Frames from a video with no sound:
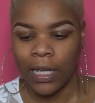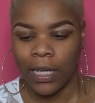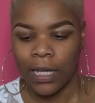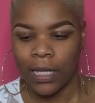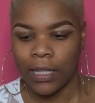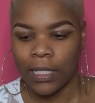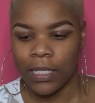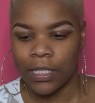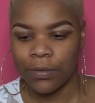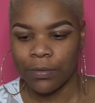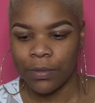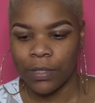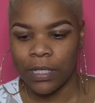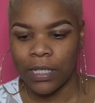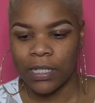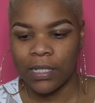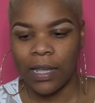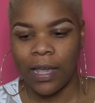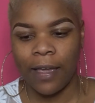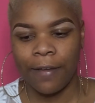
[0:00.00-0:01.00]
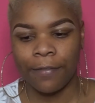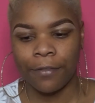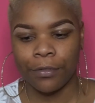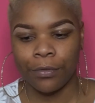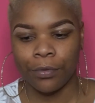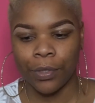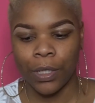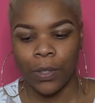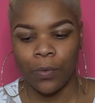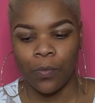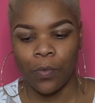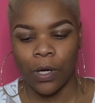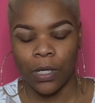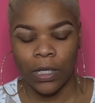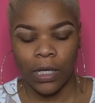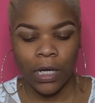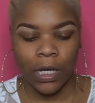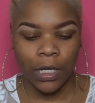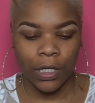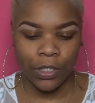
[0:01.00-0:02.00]
and this one is F3
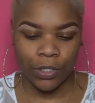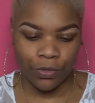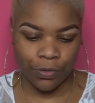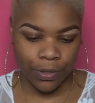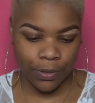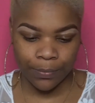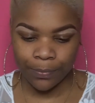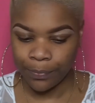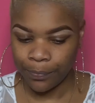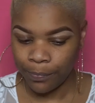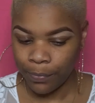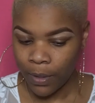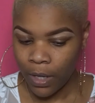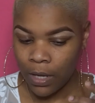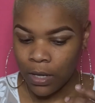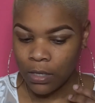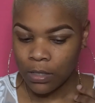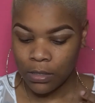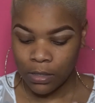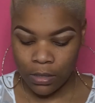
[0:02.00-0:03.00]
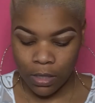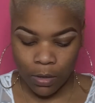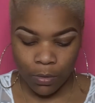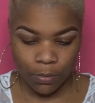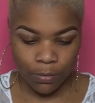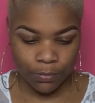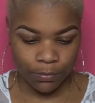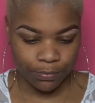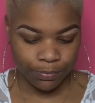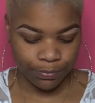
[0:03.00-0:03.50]
100. So,